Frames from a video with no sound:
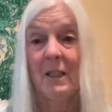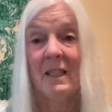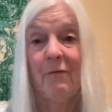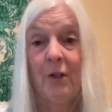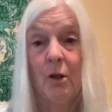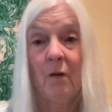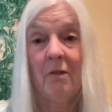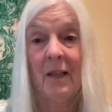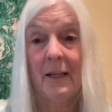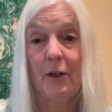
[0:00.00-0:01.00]
sphere
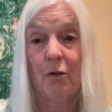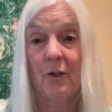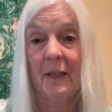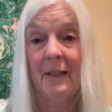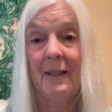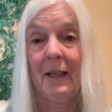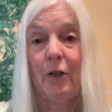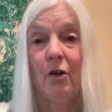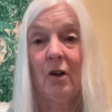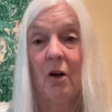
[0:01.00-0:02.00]
of light you're in
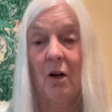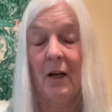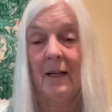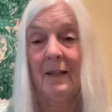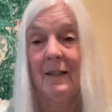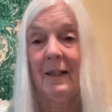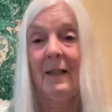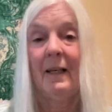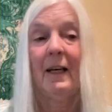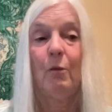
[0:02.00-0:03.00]
your aura.
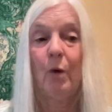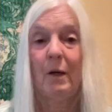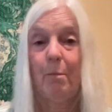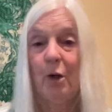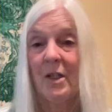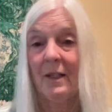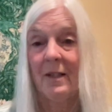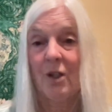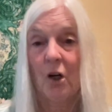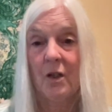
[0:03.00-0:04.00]
And when a person
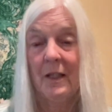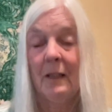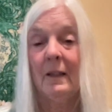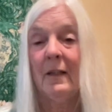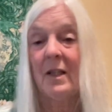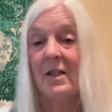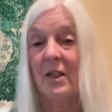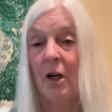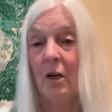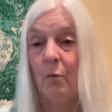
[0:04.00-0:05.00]
starts healing, they
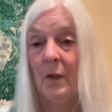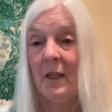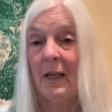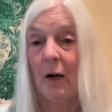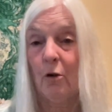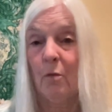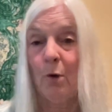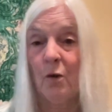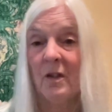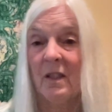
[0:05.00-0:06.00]
start with the
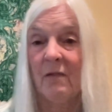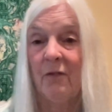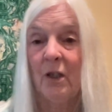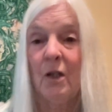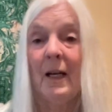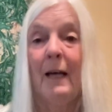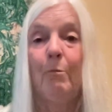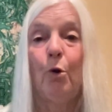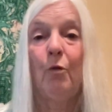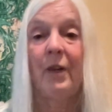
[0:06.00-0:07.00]
outermost sphere
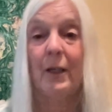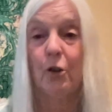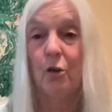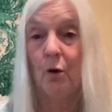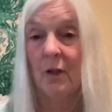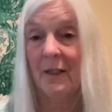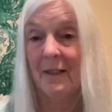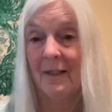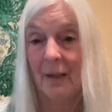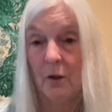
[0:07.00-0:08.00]
and move in toward the
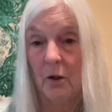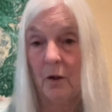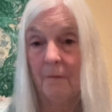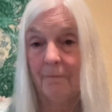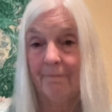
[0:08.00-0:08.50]
center.